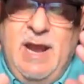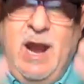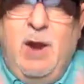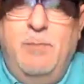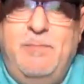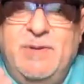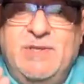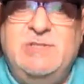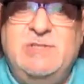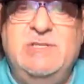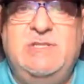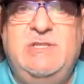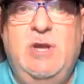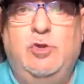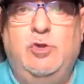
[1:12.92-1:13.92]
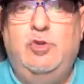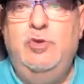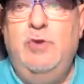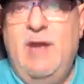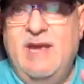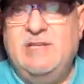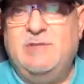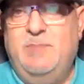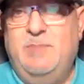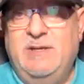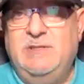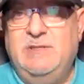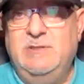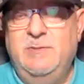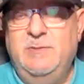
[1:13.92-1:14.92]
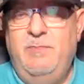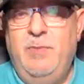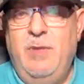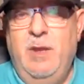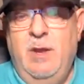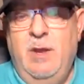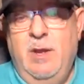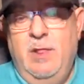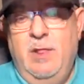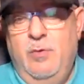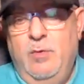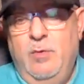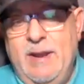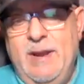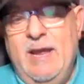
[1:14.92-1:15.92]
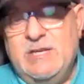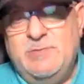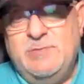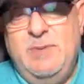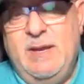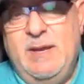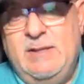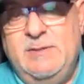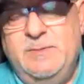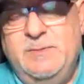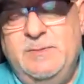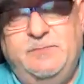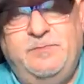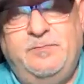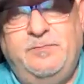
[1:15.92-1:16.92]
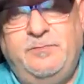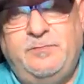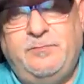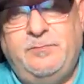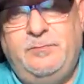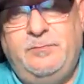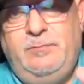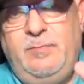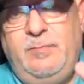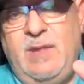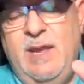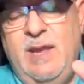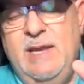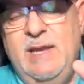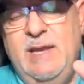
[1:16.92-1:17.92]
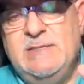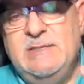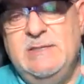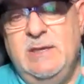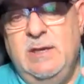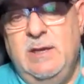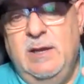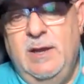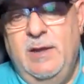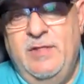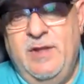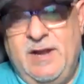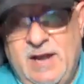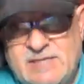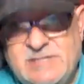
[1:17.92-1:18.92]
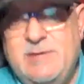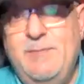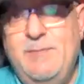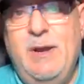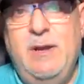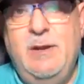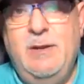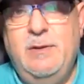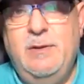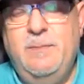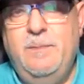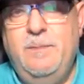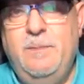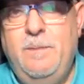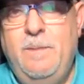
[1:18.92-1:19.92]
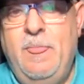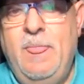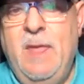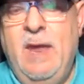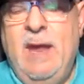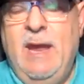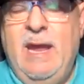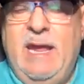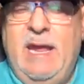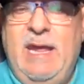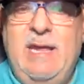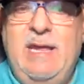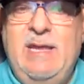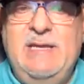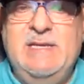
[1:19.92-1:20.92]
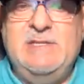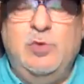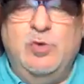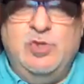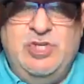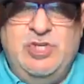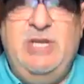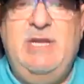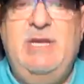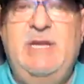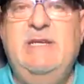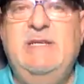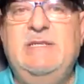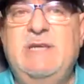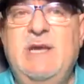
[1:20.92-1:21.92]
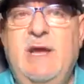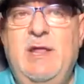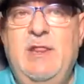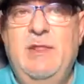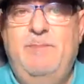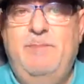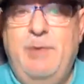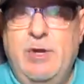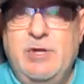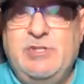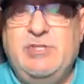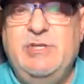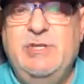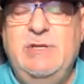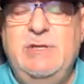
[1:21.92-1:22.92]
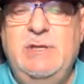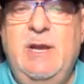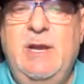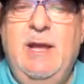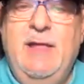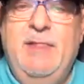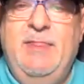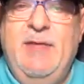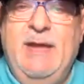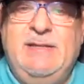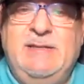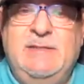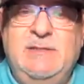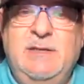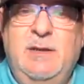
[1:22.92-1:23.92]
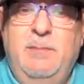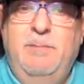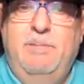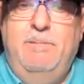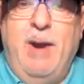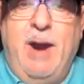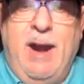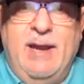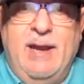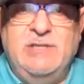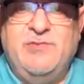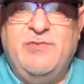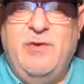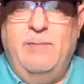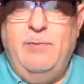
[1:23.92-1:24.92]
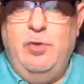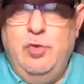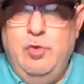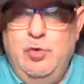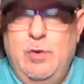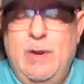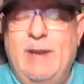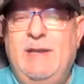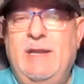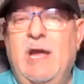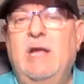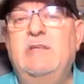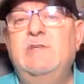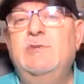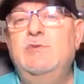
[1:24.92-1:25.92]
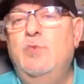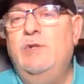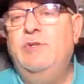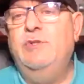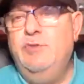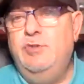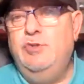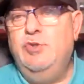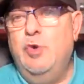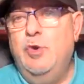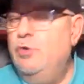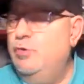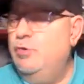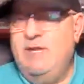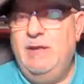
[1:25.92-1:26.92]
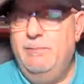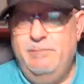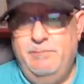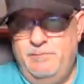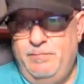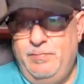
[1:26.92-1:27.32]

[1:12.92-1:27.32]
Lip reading: our business, there are two aspects. The one aspect is the customer. He is or she is the person that buys from you and doesn't want to join your team,